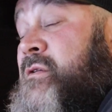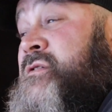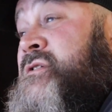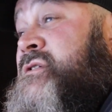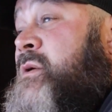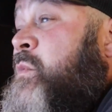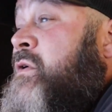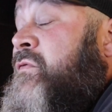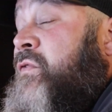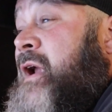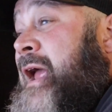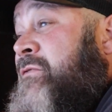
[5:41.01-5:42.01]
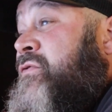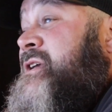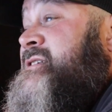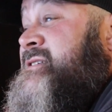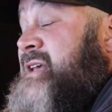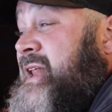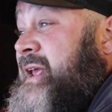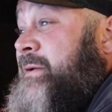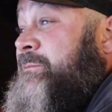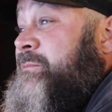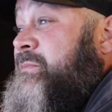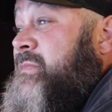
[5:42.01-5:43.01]
There's someone for every setting.
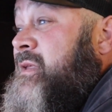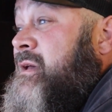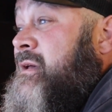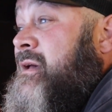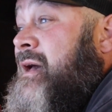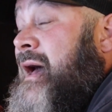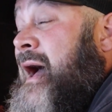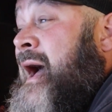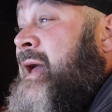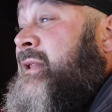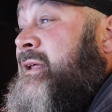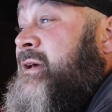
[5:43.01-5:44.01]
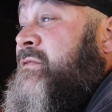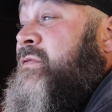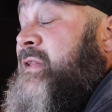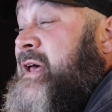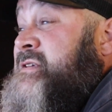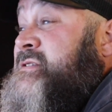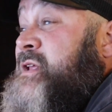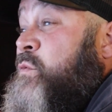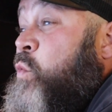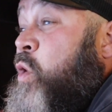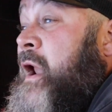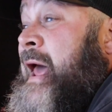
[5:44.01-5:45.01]
I live less
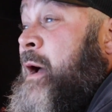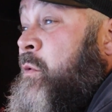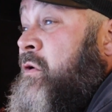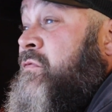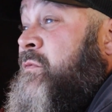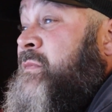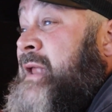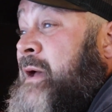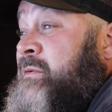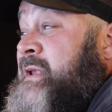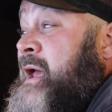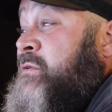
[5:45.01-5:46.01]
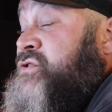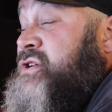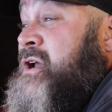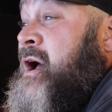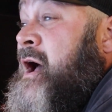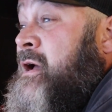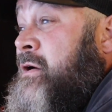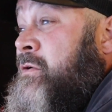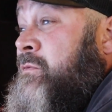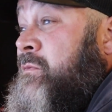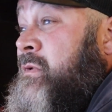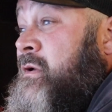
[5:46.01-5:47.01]
than 1 hour from downtown
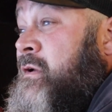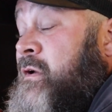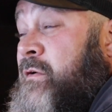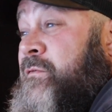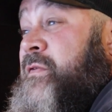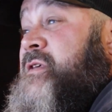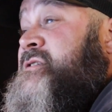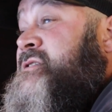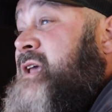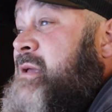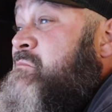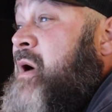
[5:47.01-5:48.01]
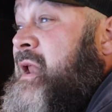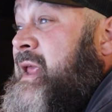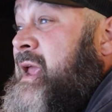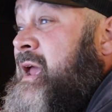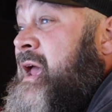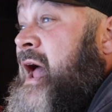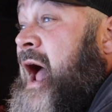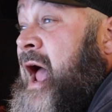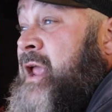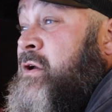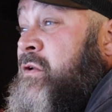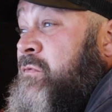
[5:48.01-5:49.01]
Chicago. For the same money,
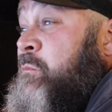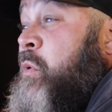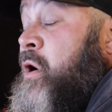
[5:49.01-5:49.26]
I could have